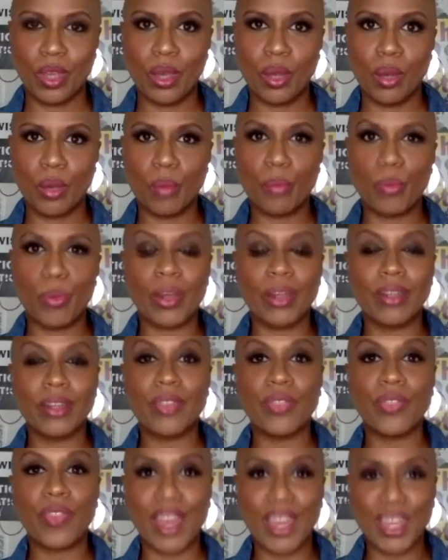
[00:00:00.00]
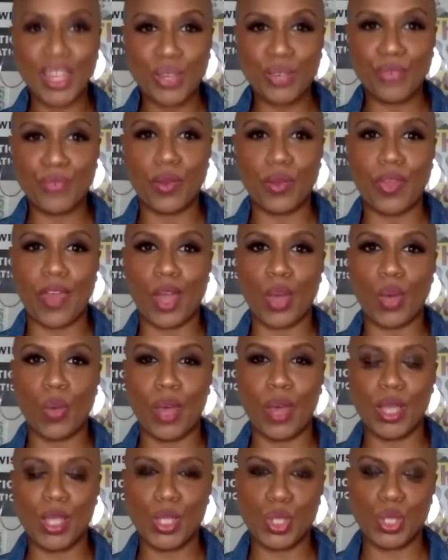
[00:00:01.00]
Brenda, thank you for that
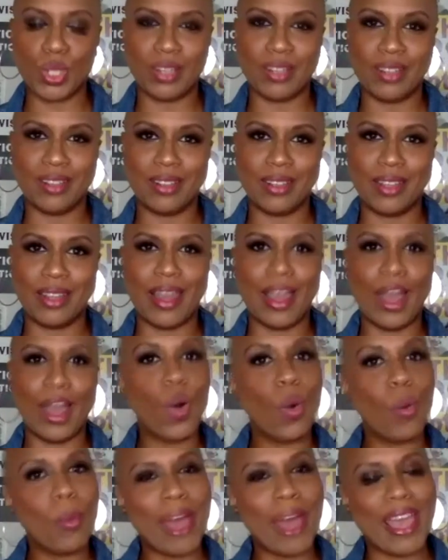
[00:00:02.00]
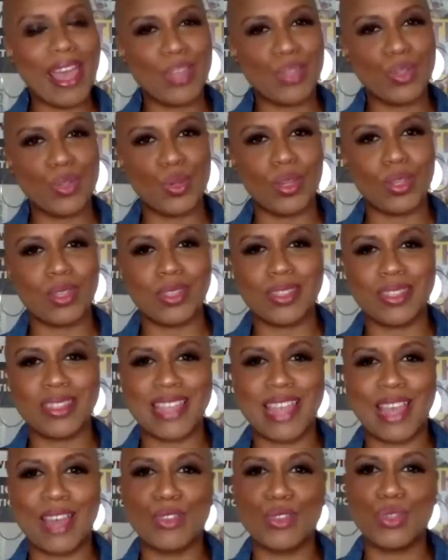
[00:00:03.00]
question. And I hope my answer doesn't
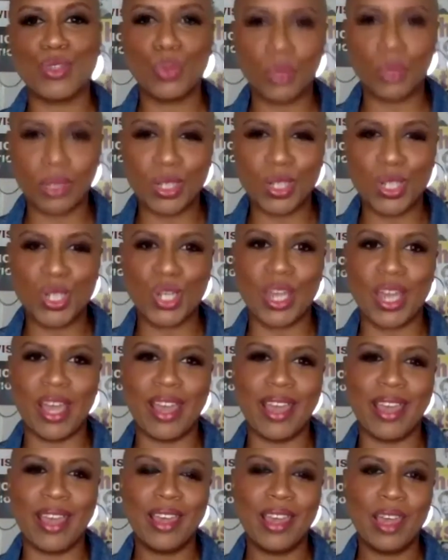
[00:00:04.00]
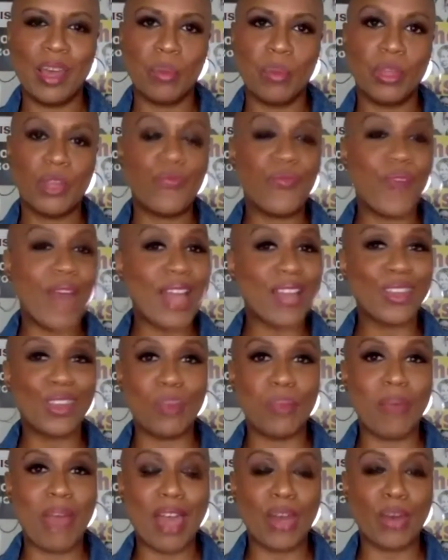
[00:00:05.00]
sound too cliche, The fact of the
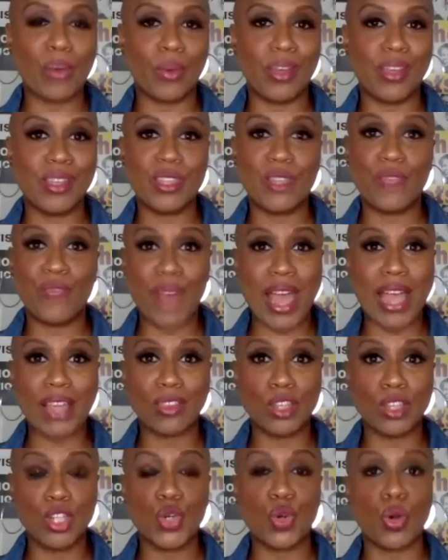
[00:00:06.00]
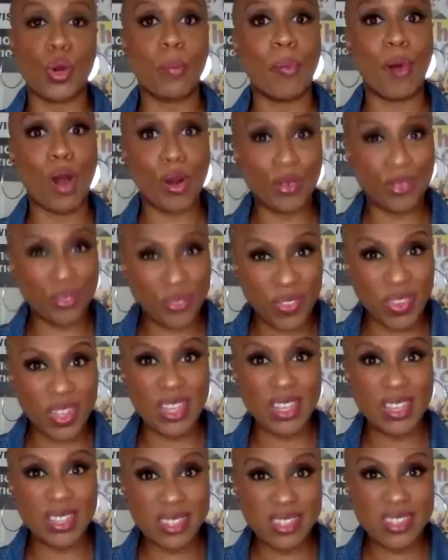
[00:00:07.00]
matter is, the fact that you're a part of
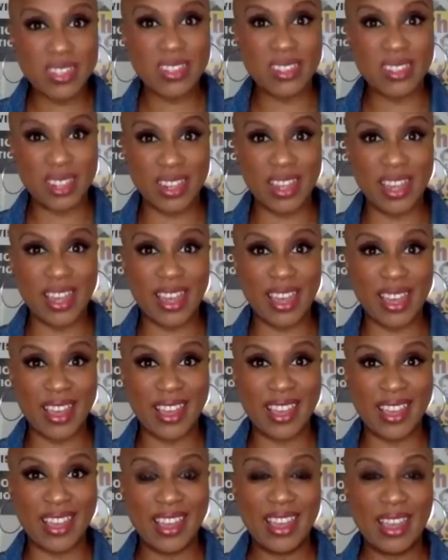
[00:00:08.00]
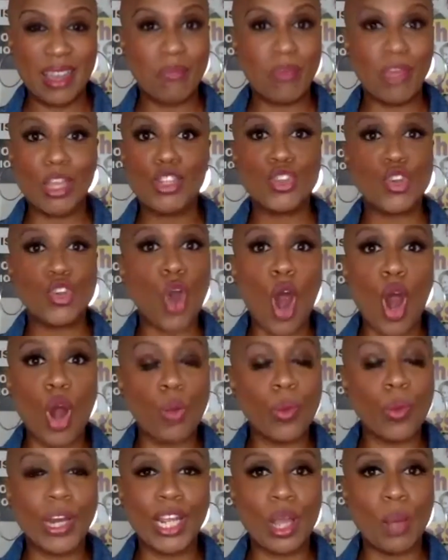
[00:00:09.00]
this today means you're
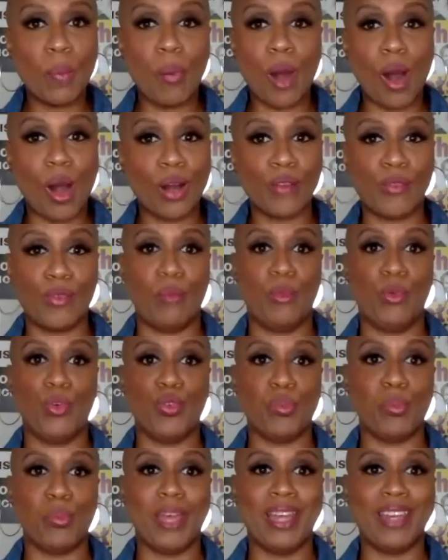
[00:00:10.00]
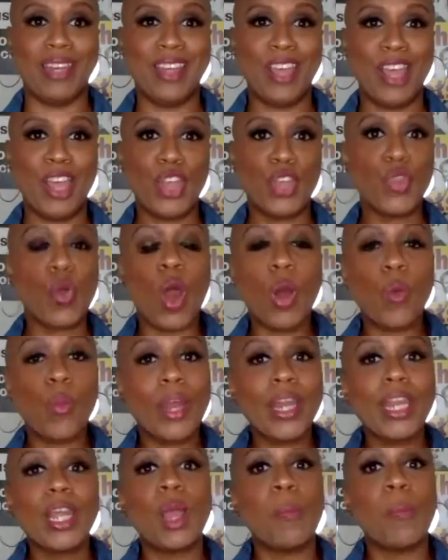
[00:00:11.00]
already a part of a movement. You're
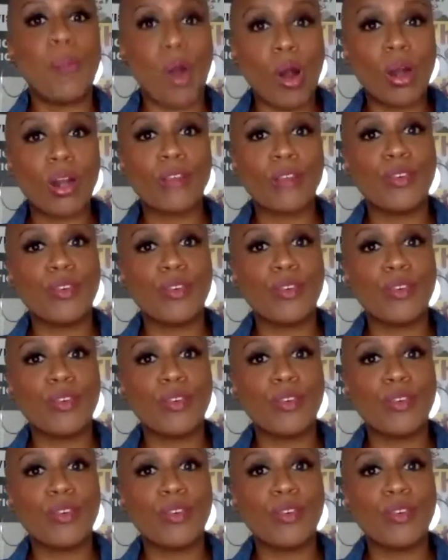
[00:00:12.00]
already a part of a